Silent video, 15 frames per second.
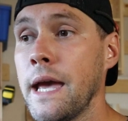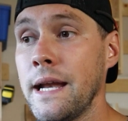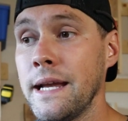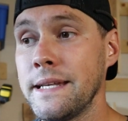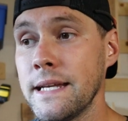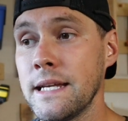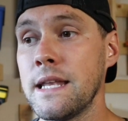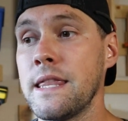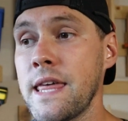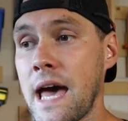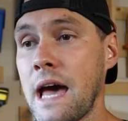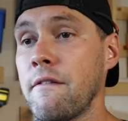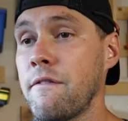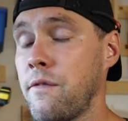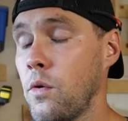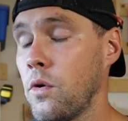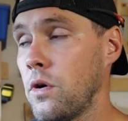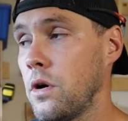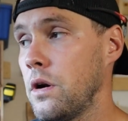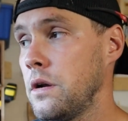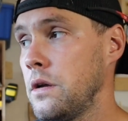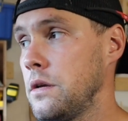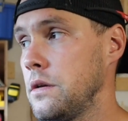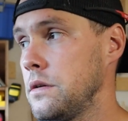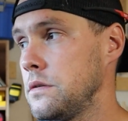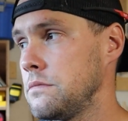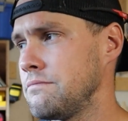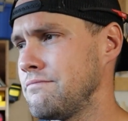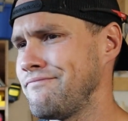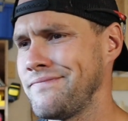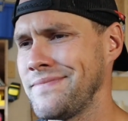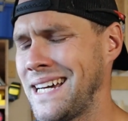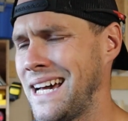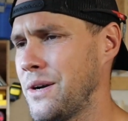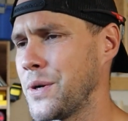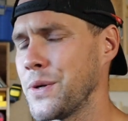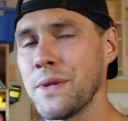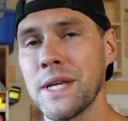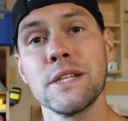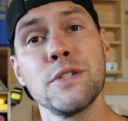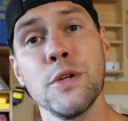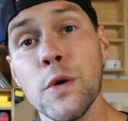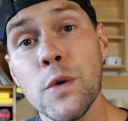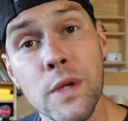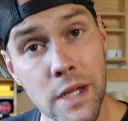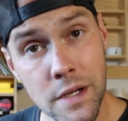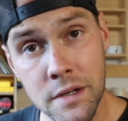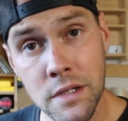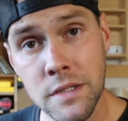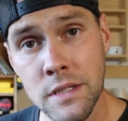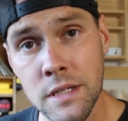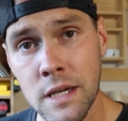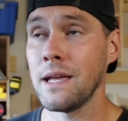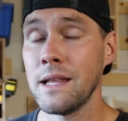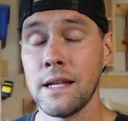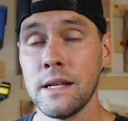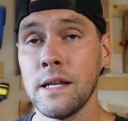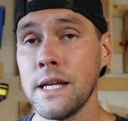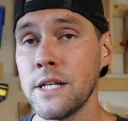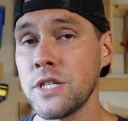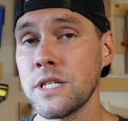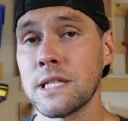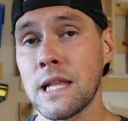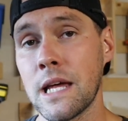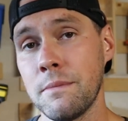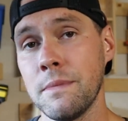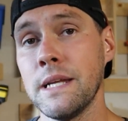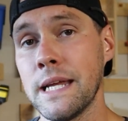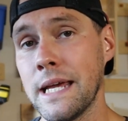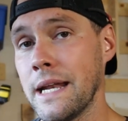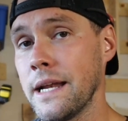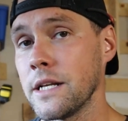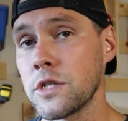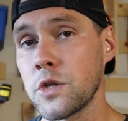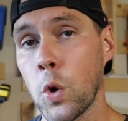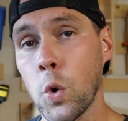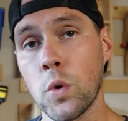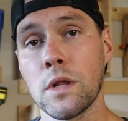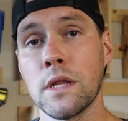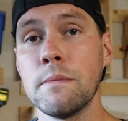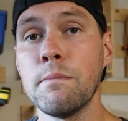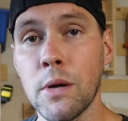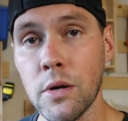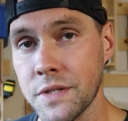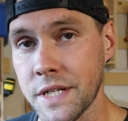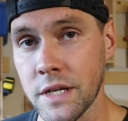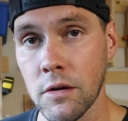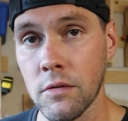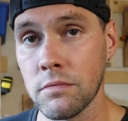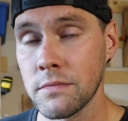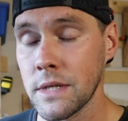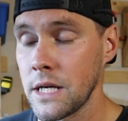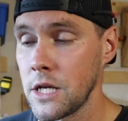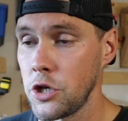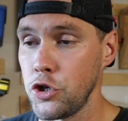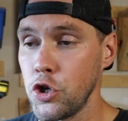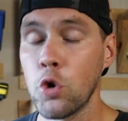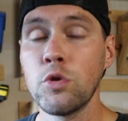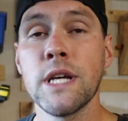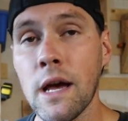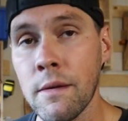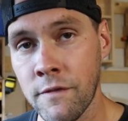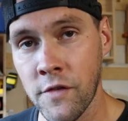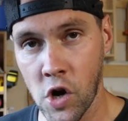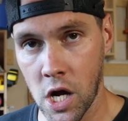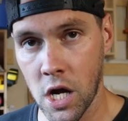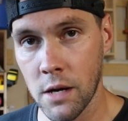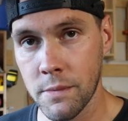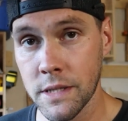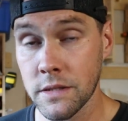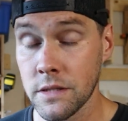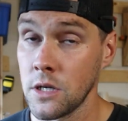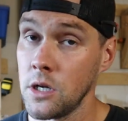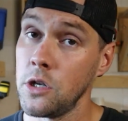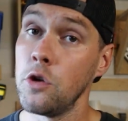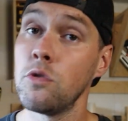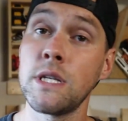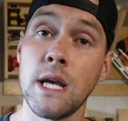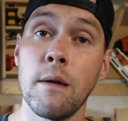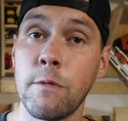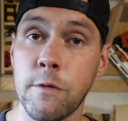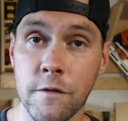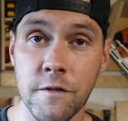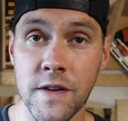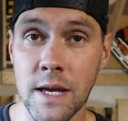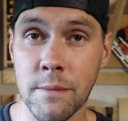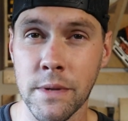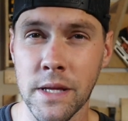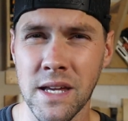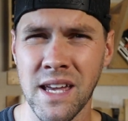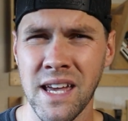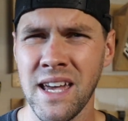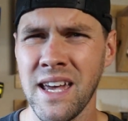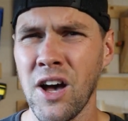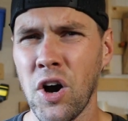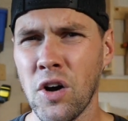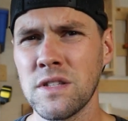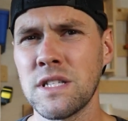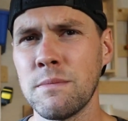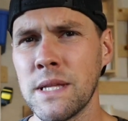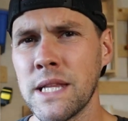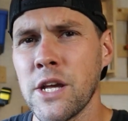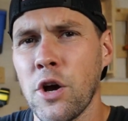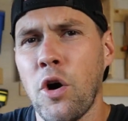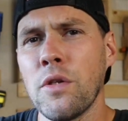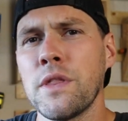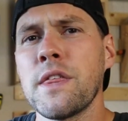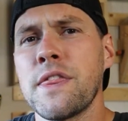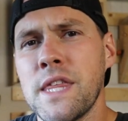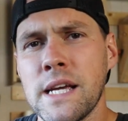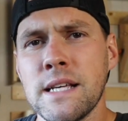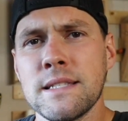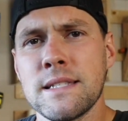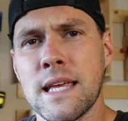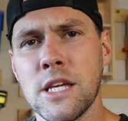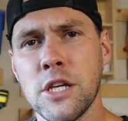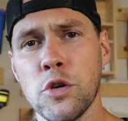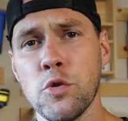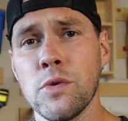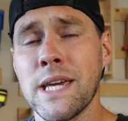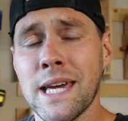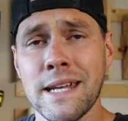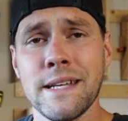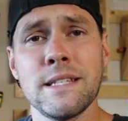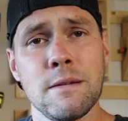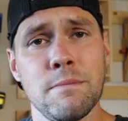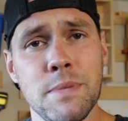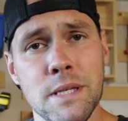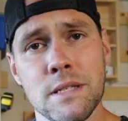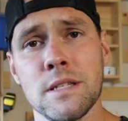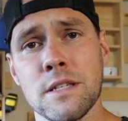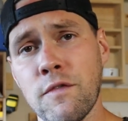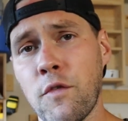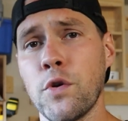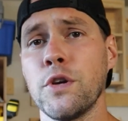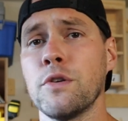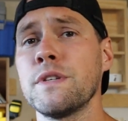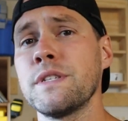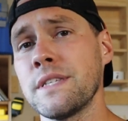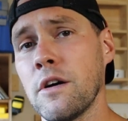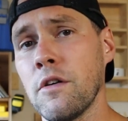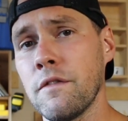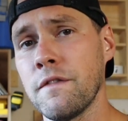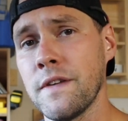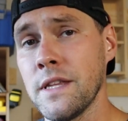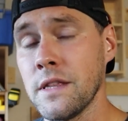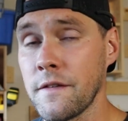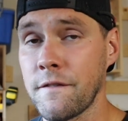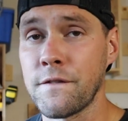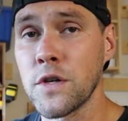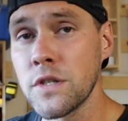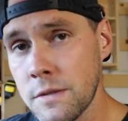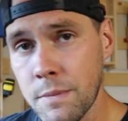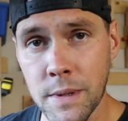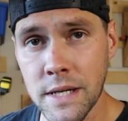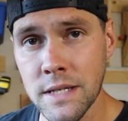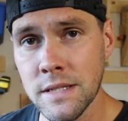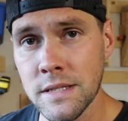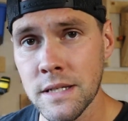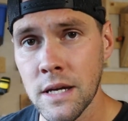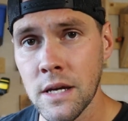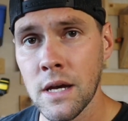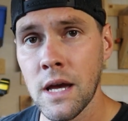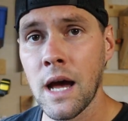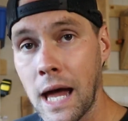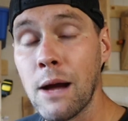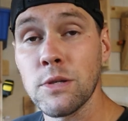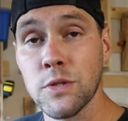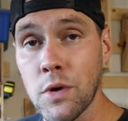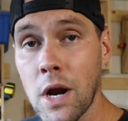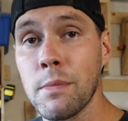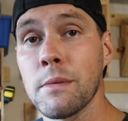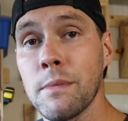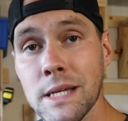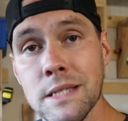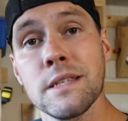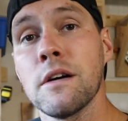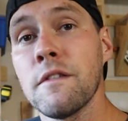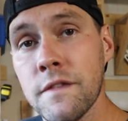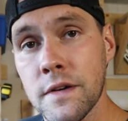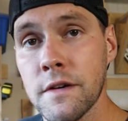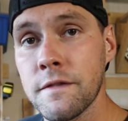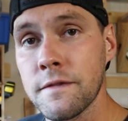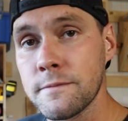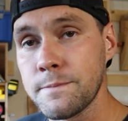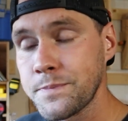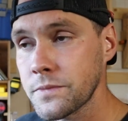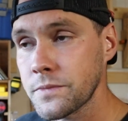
And I did that for, I don't know, like 2 years, and it just led me to getting totally burnt out. No time for hobbies, no time for family. Ultimately, all the things that you get into business for yourself in the first place, I was robbing myself of.